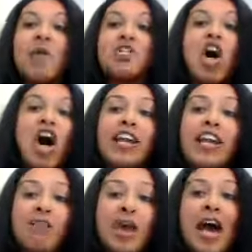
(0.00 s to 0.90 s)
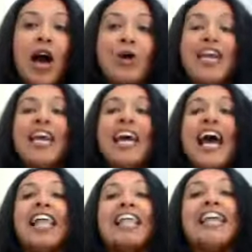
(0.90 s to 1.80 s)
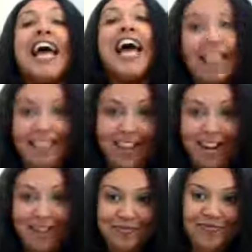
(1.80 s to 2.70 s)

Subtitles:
we're talking about healthcare.